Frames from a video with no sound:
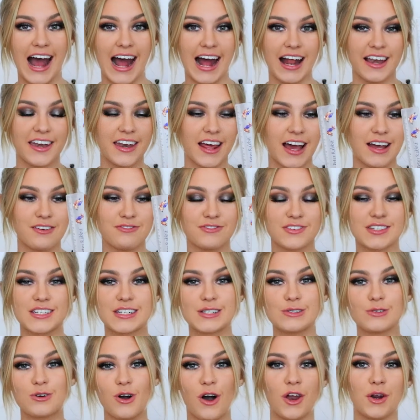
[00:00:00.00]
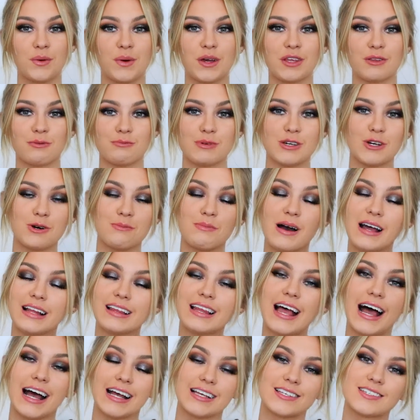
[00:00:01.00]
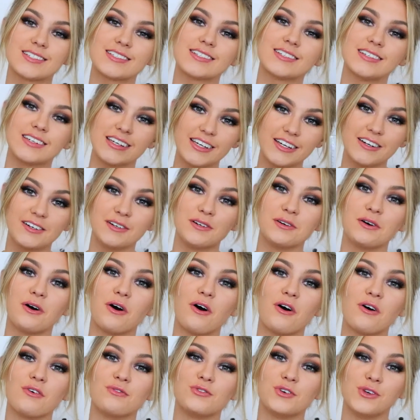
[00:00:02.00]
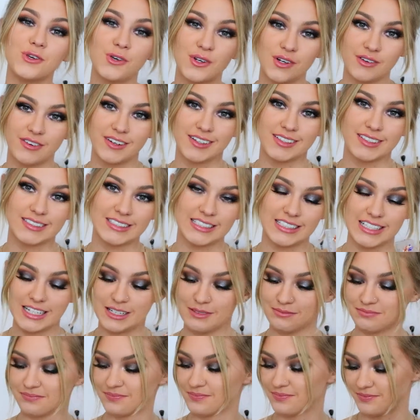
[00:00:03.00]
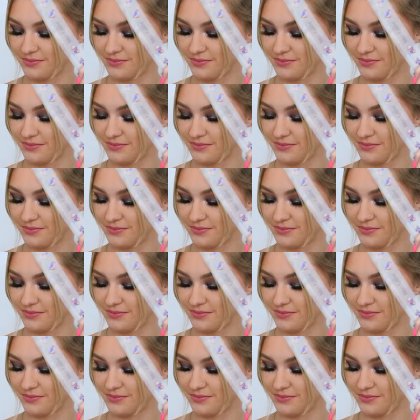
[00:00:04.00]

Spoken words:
And I've still got it with me on my last year of university.